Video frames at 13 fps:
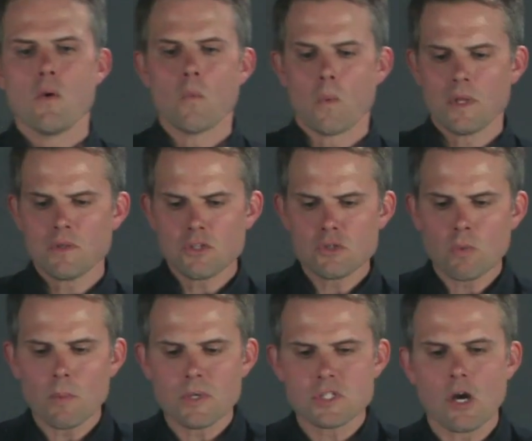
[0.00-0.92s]
Right? This is
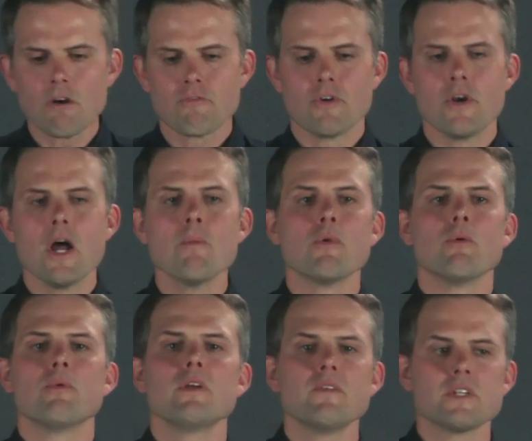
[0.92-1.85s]
what we saw for number
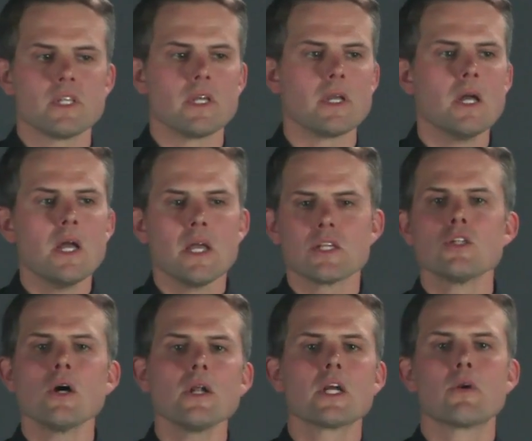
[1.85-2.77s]
previously, is
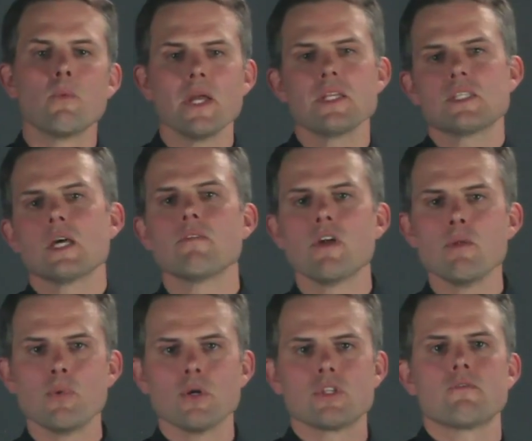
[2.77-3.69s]
not a great set of
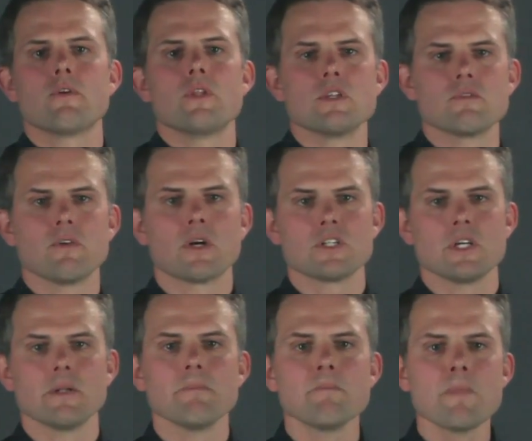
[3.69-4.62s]
inputs for this
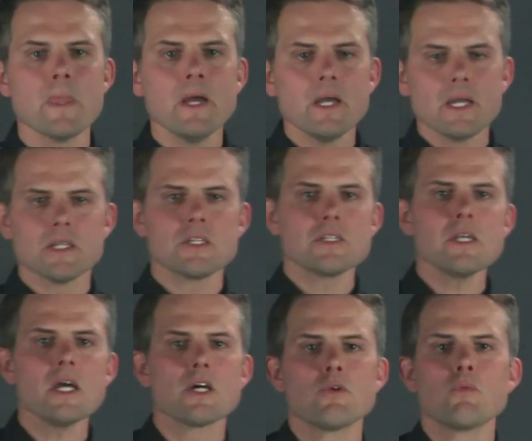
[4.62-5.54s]
function.
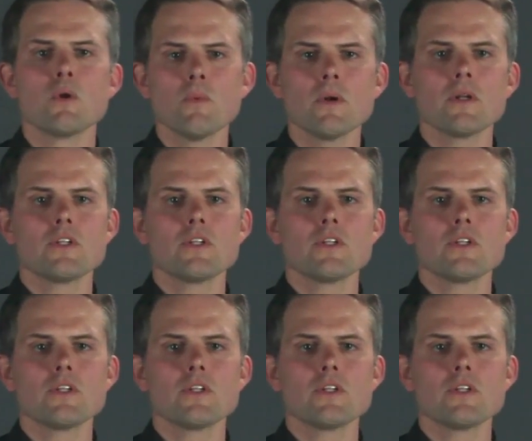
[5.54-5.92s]
Instead, we want to